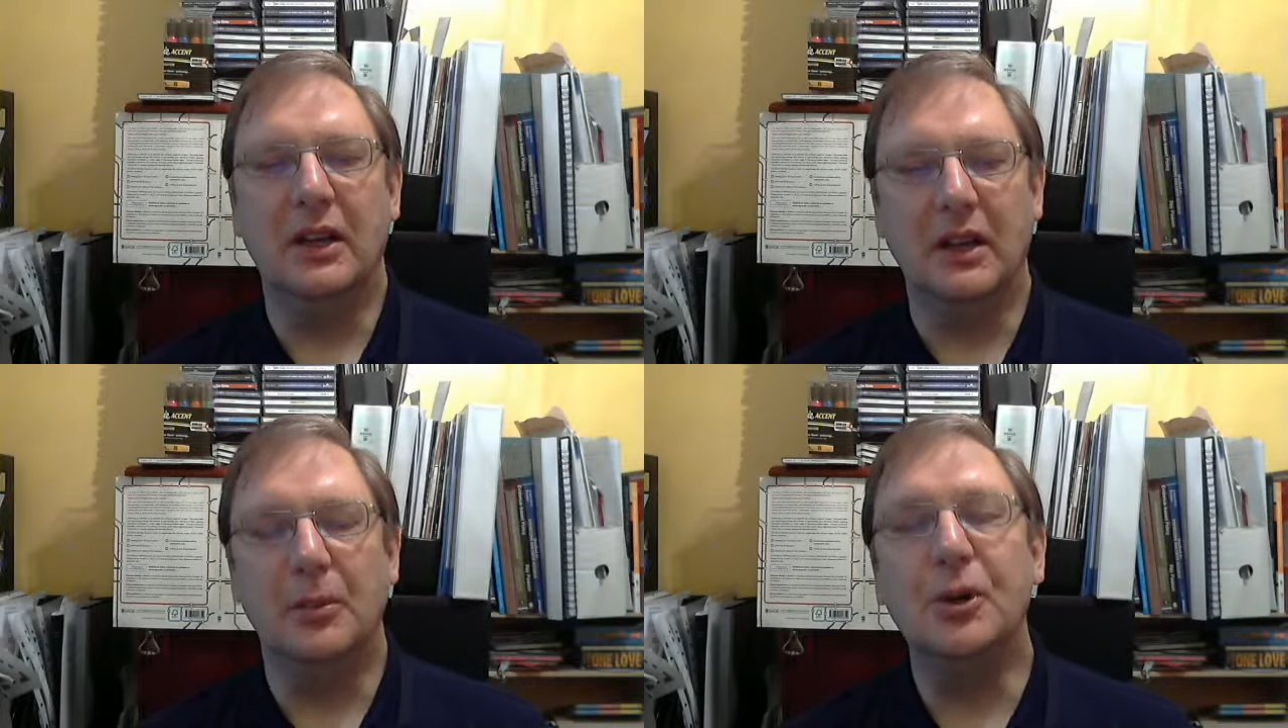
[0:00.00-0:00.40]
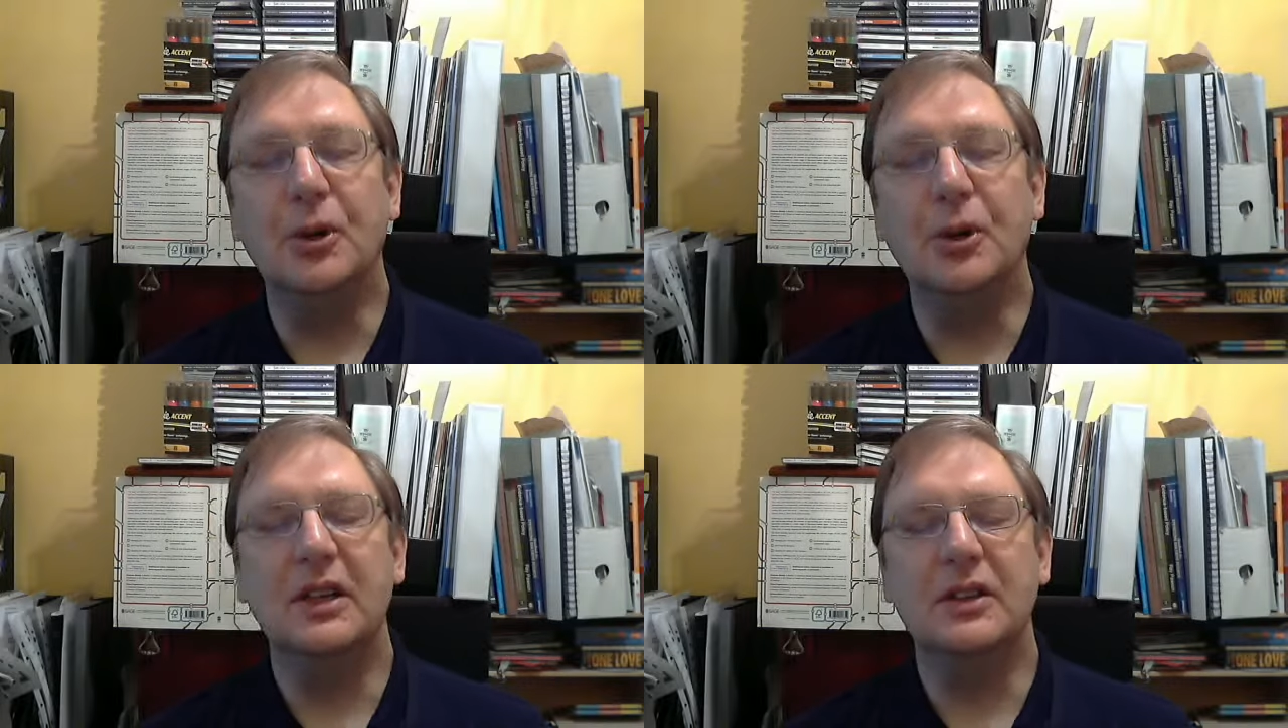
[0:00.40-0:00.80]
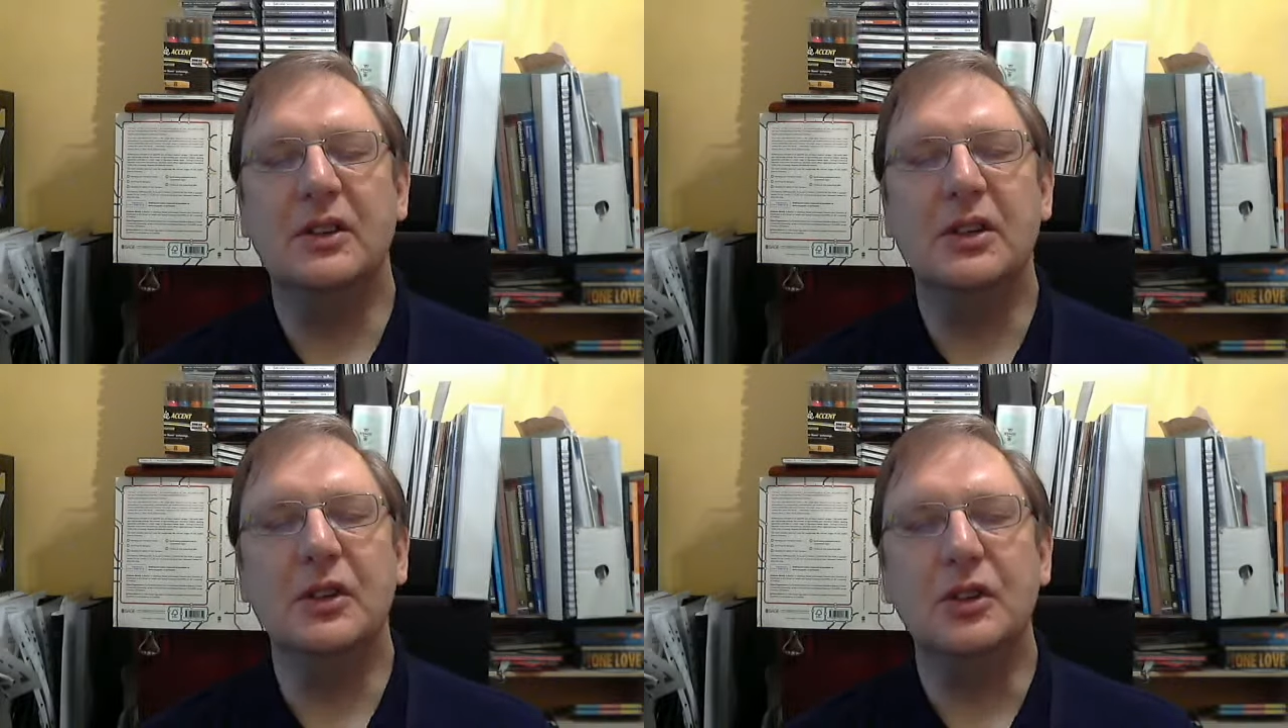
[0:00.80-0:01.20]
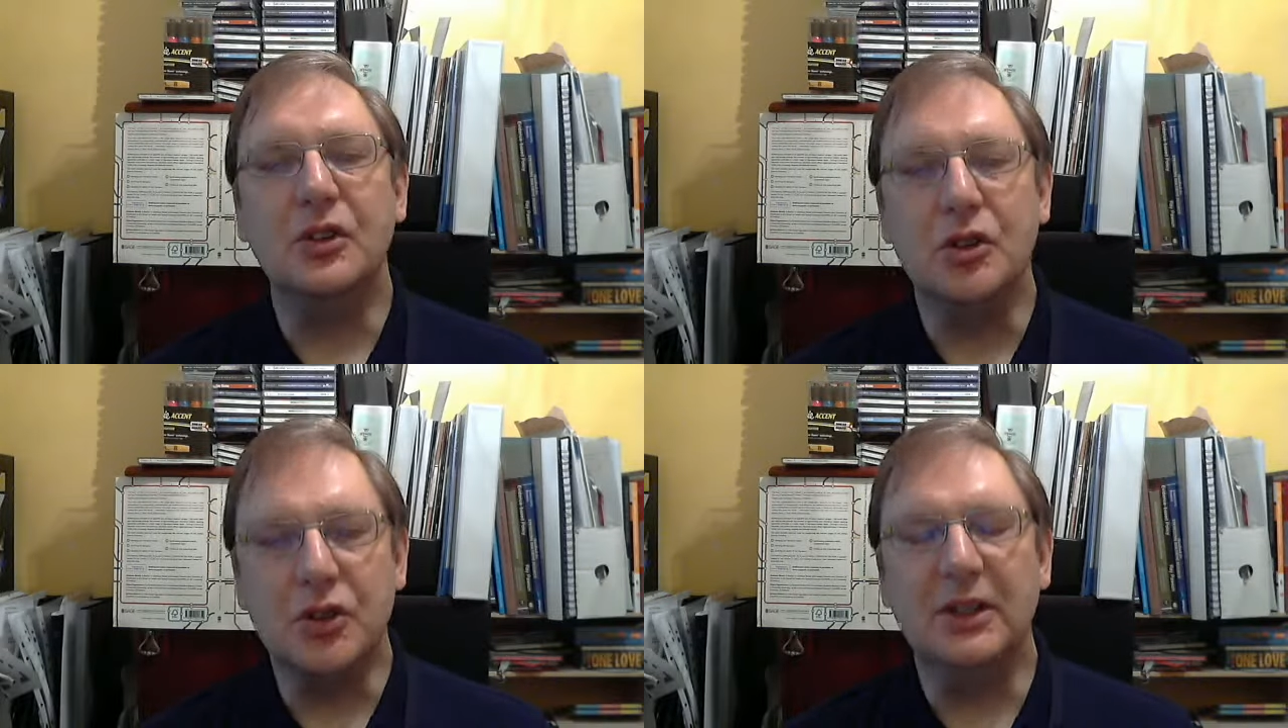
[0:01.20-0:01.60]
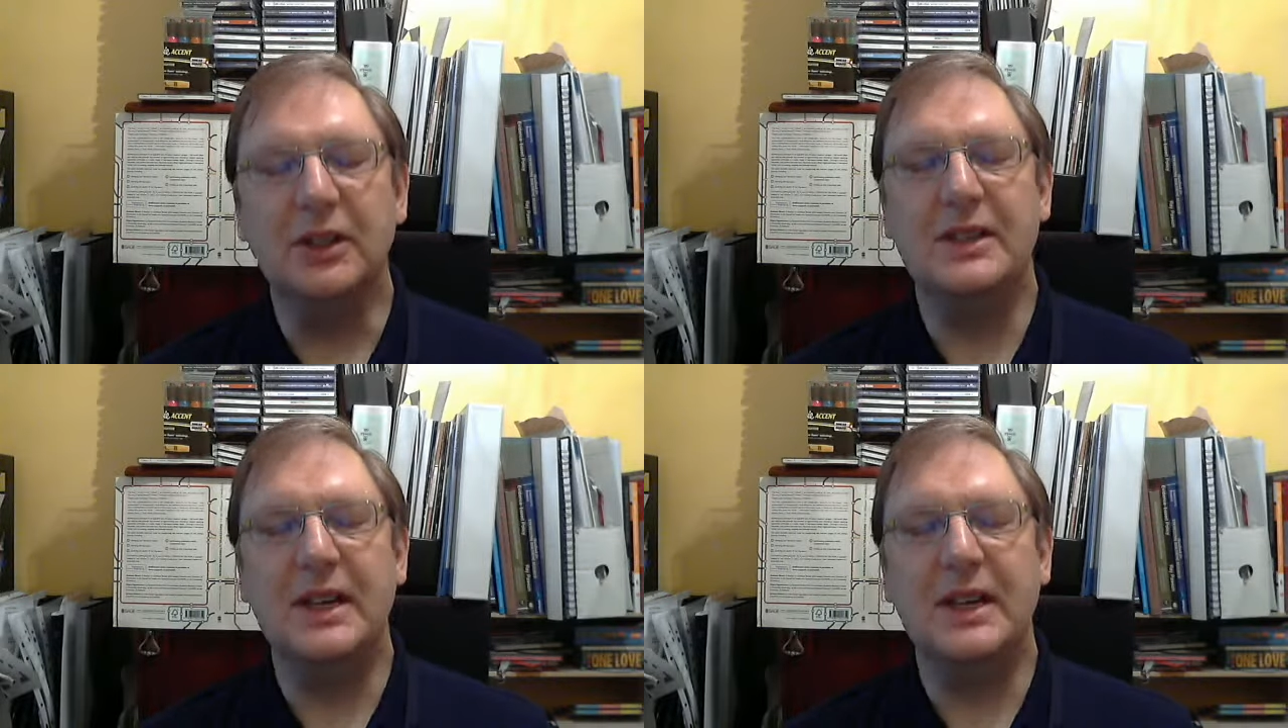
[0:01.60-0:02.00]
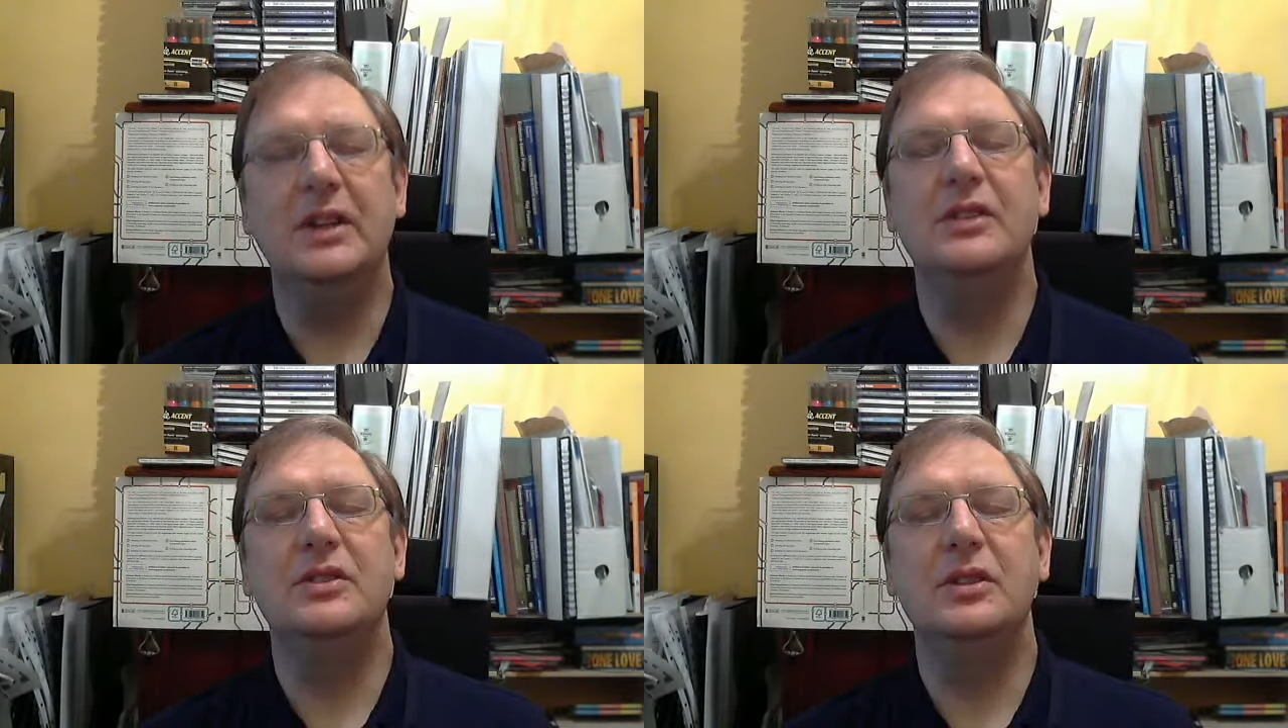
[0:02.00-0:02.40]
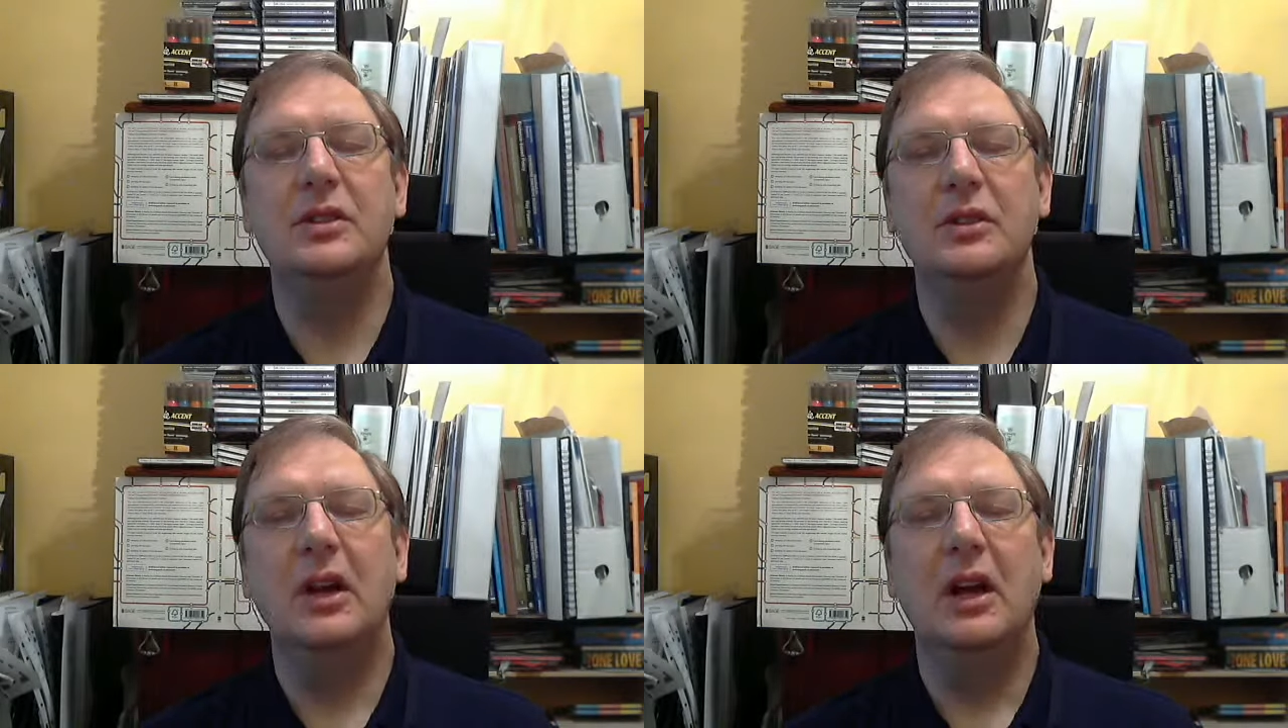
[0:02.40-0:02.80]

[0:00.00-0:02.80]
a product that you can drill down into.